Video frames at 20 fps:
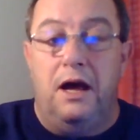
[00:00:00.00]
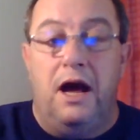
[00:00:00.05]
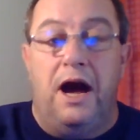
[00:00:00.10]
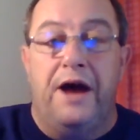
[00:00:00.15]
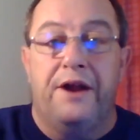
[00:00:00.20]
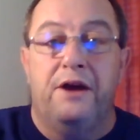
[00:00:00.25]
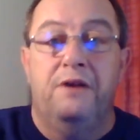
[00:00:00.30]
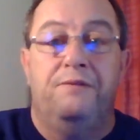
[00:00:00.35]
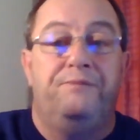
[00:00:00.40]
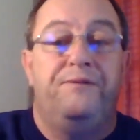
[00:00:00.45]

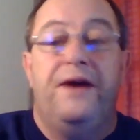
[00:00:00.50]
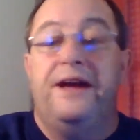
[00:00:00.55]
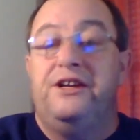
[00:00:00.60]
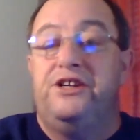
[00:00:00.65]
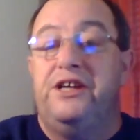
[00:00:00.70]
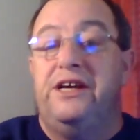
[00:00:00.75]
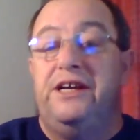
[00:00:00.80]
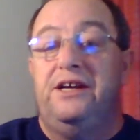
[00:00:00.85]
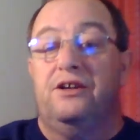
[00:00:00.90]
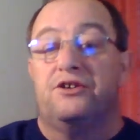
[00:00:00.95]

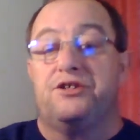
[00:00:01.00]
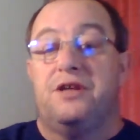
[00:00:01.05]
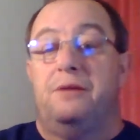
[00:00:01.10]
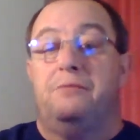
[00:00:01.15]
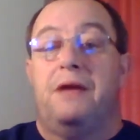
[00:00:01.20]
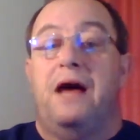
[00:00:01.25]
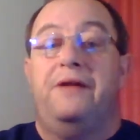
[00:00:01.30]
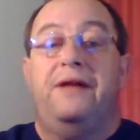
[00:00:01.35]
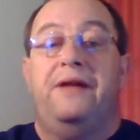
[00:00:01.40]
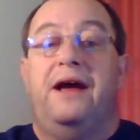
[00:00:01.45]
autophagy or
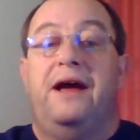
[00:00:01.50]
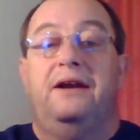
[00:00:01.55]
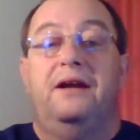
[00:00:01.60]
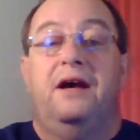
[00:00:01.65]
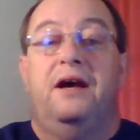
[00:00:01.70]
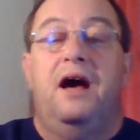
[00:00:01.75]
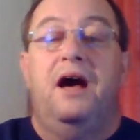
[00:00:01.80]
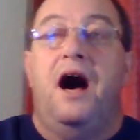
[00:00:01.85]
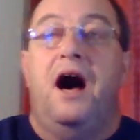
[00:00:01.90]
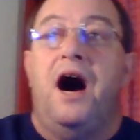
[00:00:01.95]
something like that.
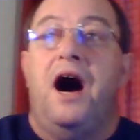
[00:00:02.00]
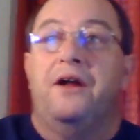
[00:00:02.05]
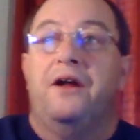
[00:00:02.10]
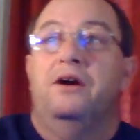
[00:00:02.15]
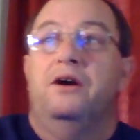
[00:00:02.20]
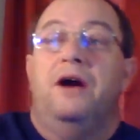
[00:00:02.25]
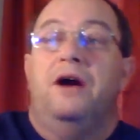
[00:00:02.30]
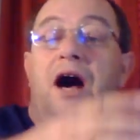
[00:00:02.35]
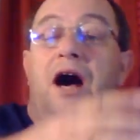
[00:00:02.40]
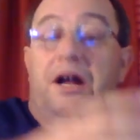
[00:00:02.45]

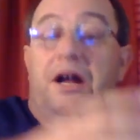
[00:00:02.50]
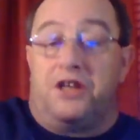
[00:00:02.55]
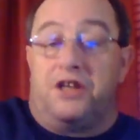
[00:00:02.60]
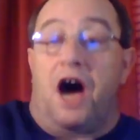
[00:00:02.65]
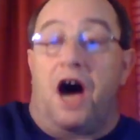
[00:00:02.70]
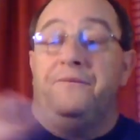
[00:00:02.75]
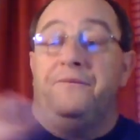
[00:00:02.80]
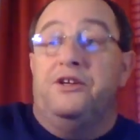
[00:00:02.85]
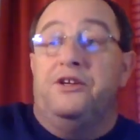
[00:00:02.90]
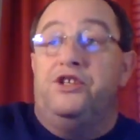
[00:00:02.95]

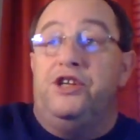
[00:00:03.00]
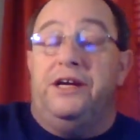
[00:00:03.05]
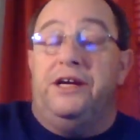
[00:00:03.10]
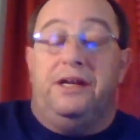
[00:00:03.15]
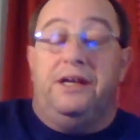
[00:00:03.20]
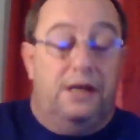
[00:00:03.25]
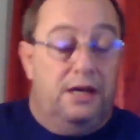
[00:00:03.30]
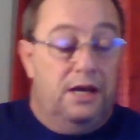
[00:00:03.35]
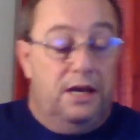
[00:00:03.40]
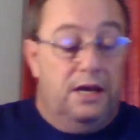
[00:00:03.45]

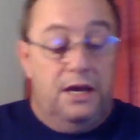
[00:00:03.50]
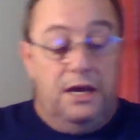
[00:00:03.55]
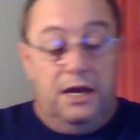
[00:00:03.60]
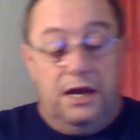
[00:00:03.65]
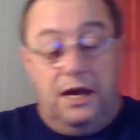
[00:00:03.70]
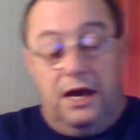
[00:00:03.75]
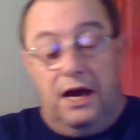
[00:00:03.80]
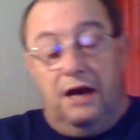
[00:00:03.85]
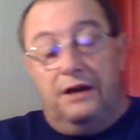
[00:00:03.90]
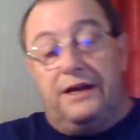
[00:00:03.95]
Autophagy.
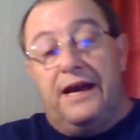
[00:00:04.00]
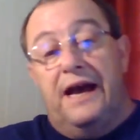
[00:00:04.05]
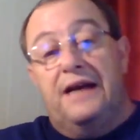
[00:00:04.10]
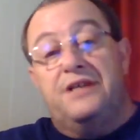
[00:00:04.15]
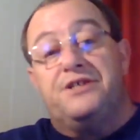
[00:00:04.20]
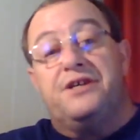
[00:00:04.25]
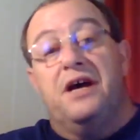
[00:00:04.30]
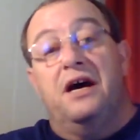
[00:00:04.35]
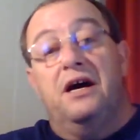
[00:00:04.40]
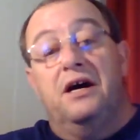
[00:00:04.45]
Okay,
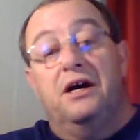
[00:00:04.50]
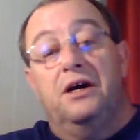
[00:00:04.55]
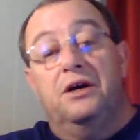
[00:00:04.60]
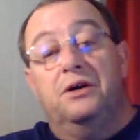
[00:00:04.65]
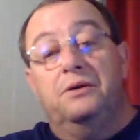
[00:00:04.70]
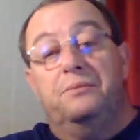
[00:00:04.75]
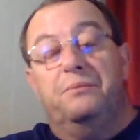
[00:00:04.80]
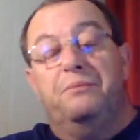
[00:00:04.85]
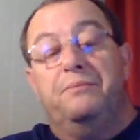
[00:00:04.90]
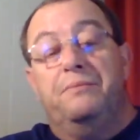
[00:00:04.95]

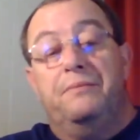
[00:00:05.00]
so